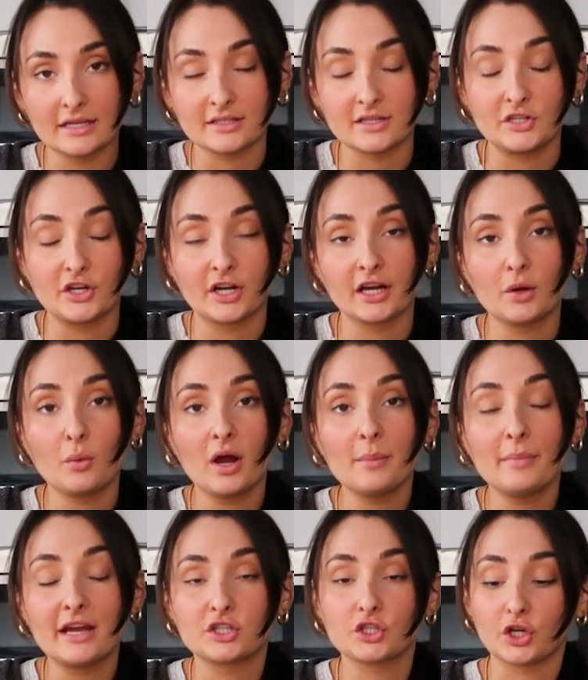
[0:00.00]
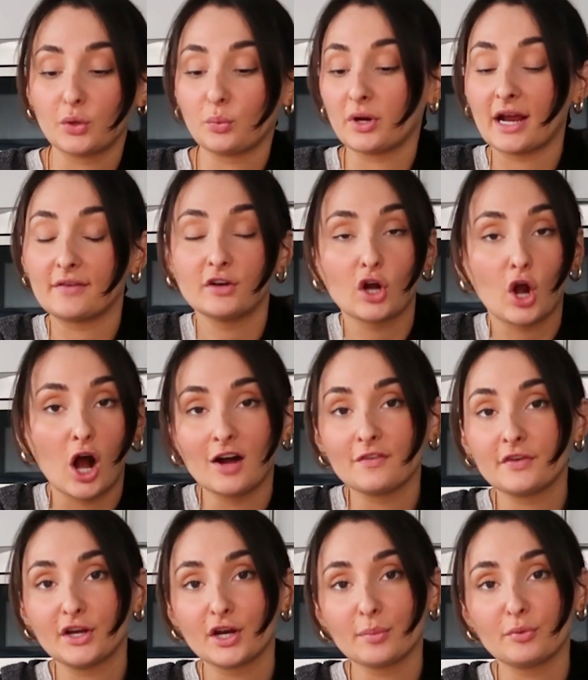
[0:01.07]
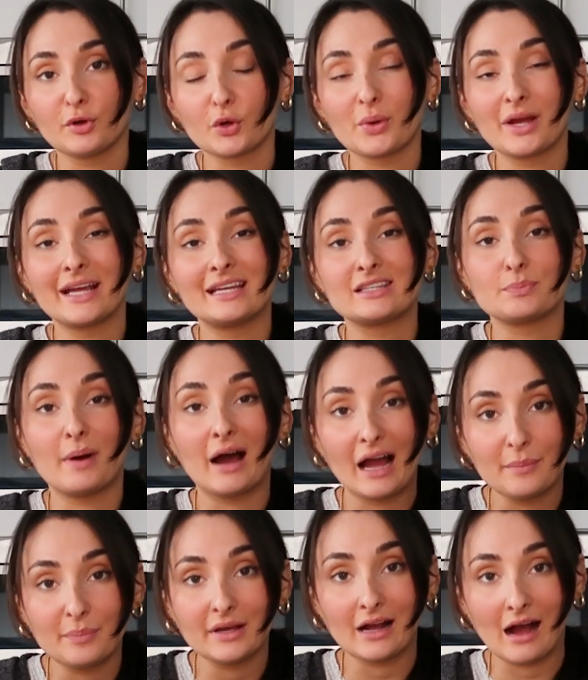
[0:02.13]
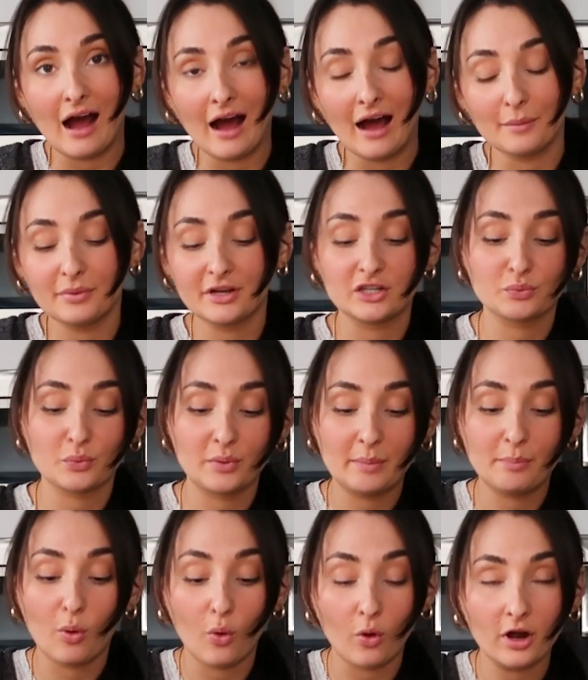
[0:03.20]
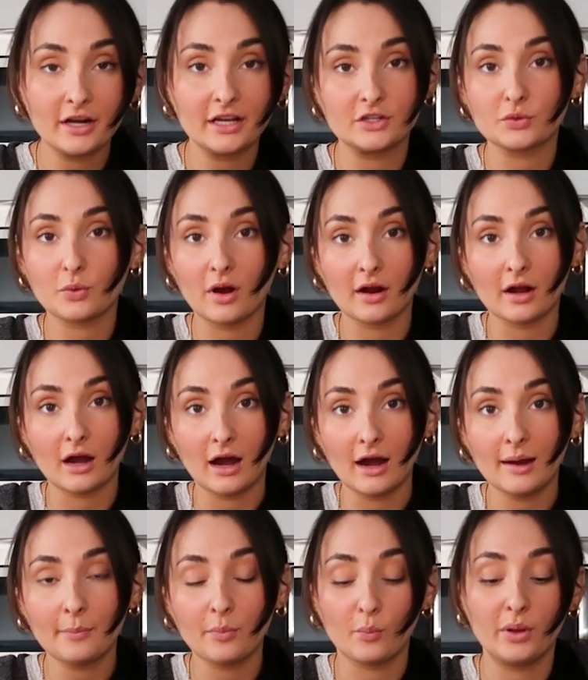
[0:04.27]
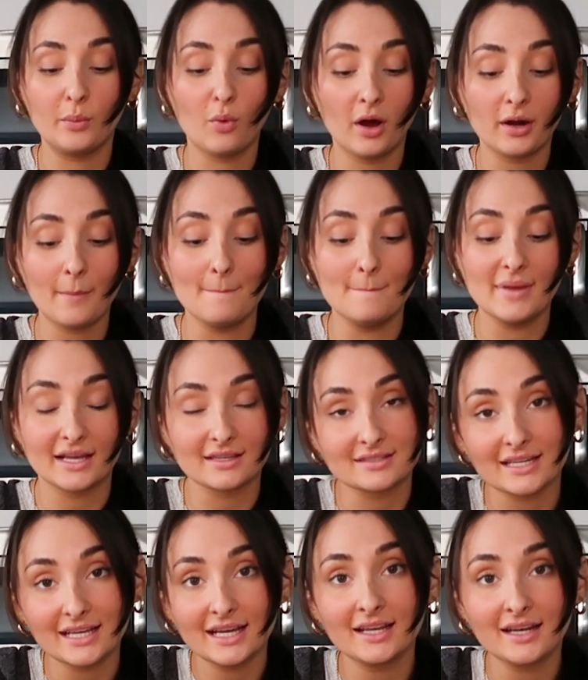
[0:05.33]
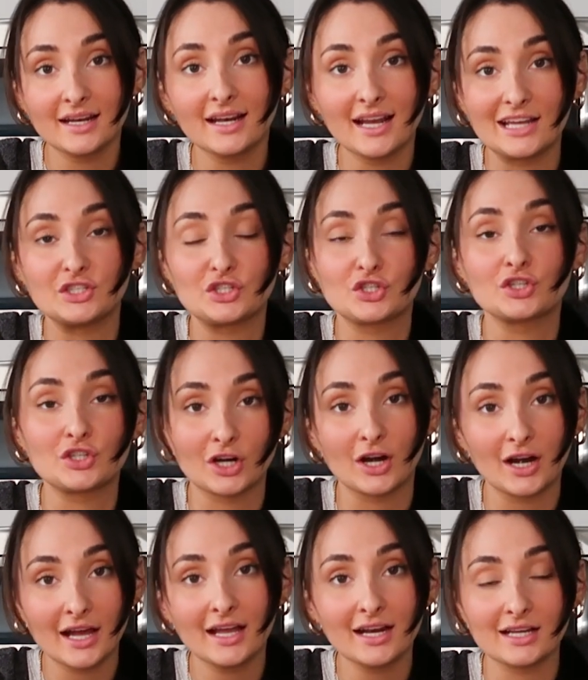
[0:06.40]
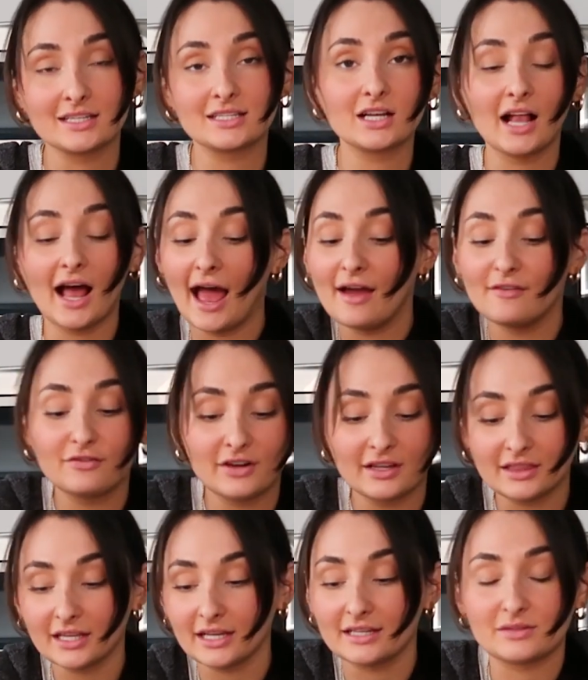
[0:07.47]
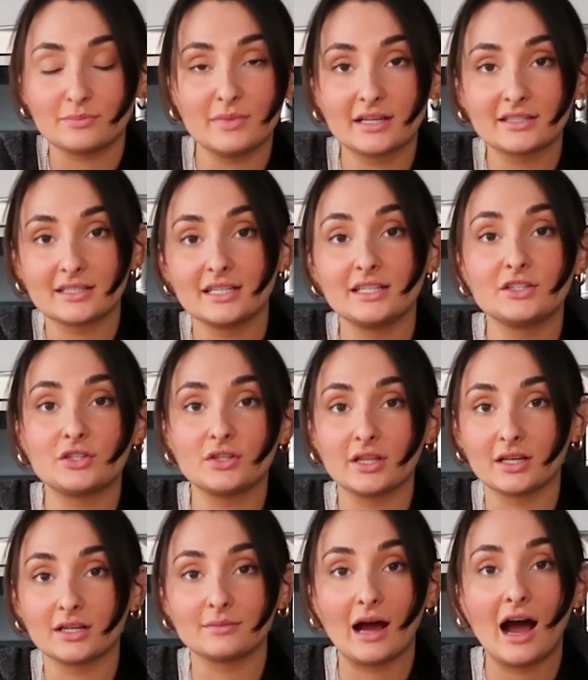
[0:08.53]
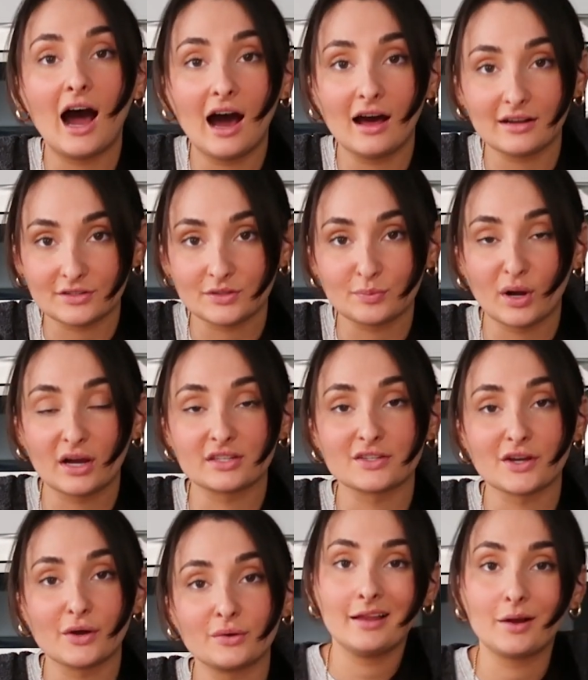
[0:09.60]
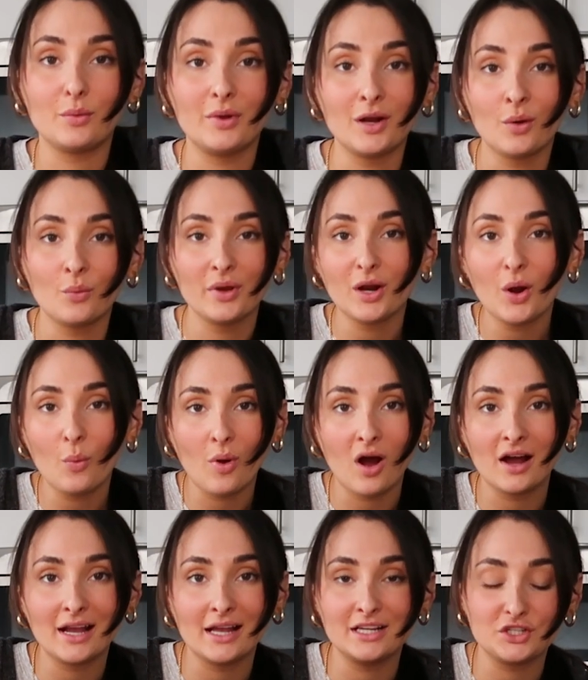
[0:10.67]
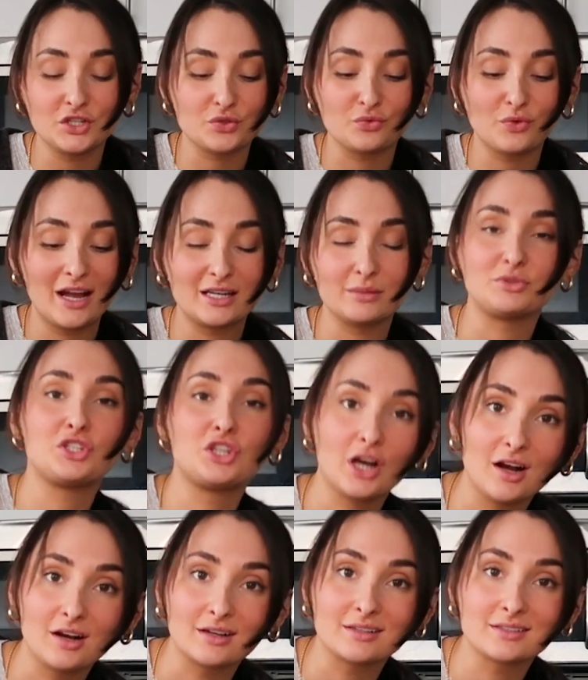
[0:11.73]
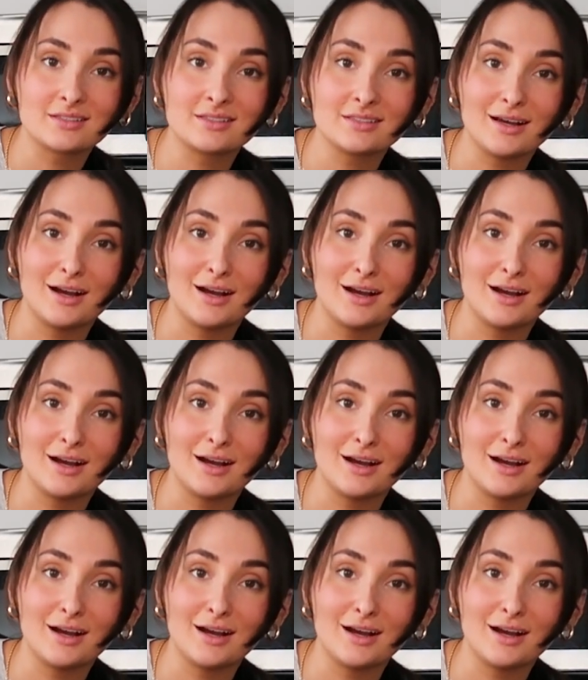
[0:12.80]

listen, you're gonna wanna make sure whatever coffee you're brewing is piping hot, because when we pour it into our cup, we wanna mix it and stir it until everything is mixed into the hot espresso. Like we don't want any just random chunks